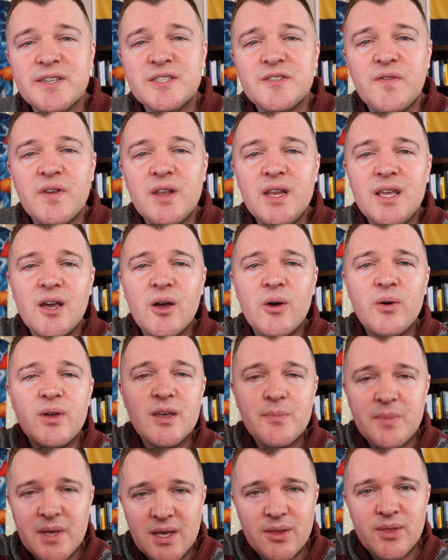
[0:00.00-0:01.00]
this video,
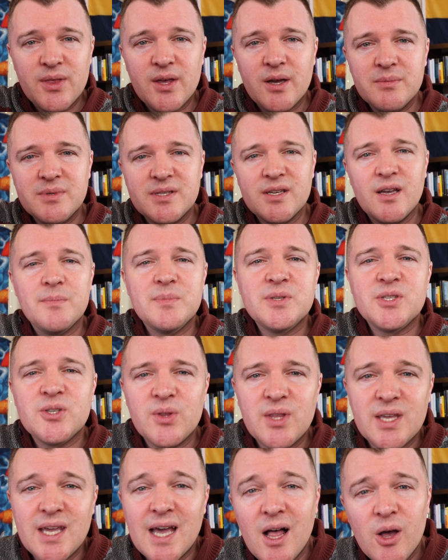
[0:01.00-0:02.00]
give me a thumbs up so
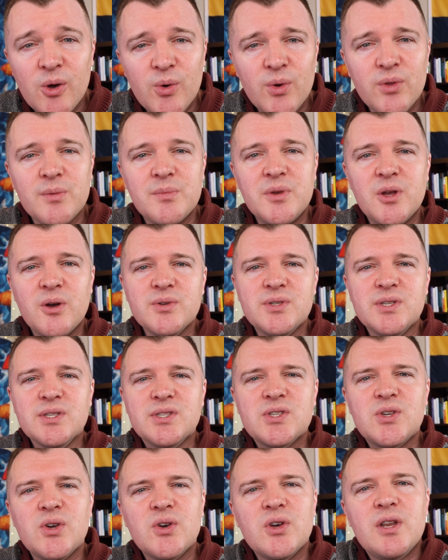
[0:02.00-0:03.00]
the algorithm knows
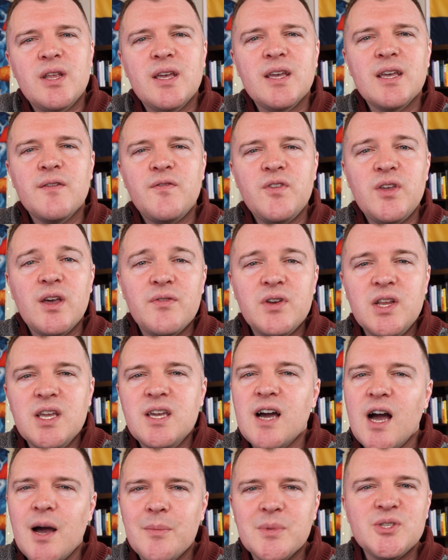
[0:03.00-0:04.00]
it's good. If you have any
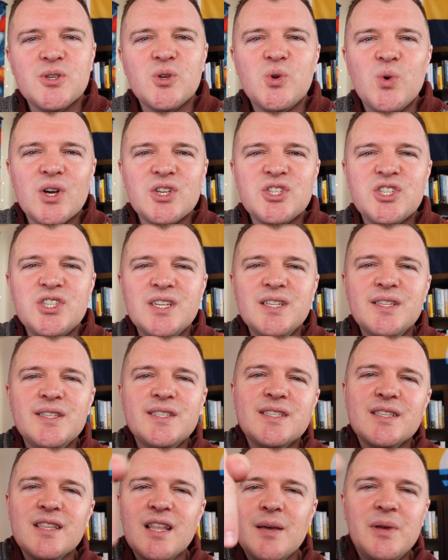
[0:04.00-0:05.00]
comments or
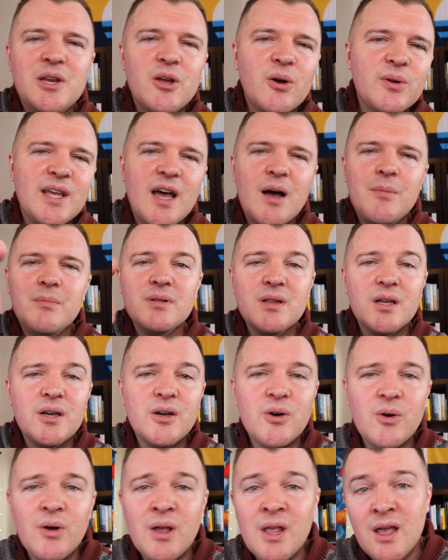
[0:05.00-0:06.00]
questions, let me know down
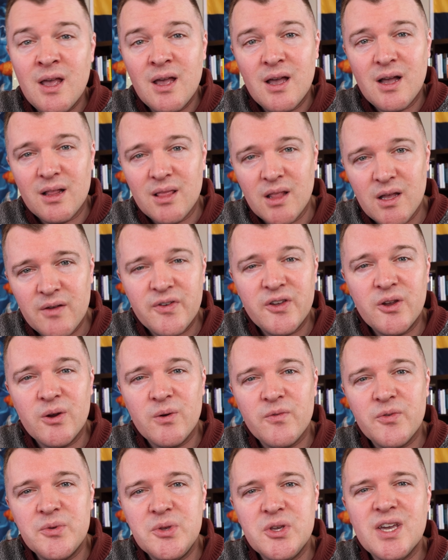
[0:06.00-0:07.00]
below. I love
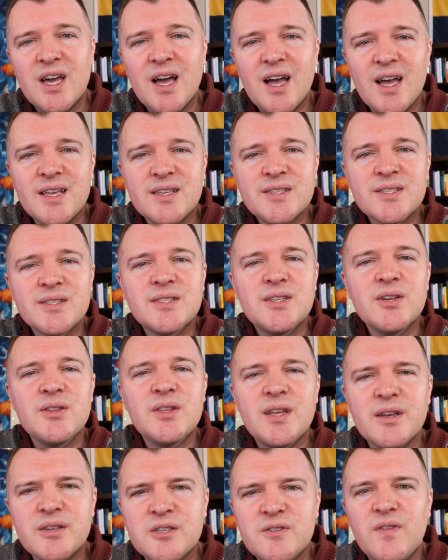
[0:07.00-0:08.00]
hearing from you guys. Till
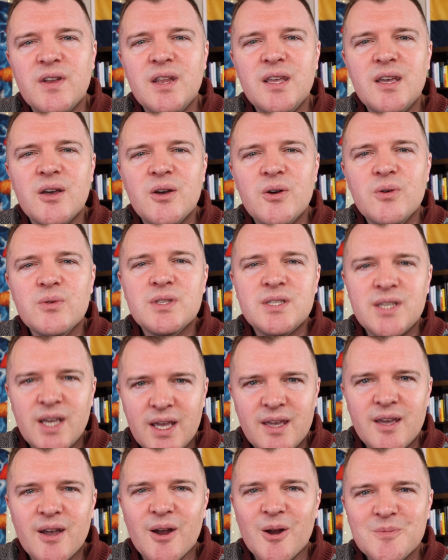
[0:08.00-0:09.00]
the next video,
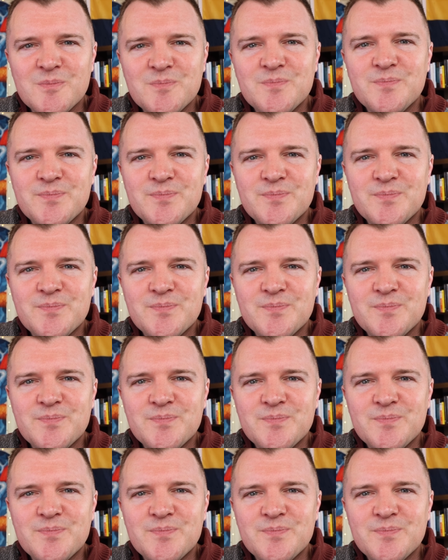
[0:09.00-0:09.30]
take care.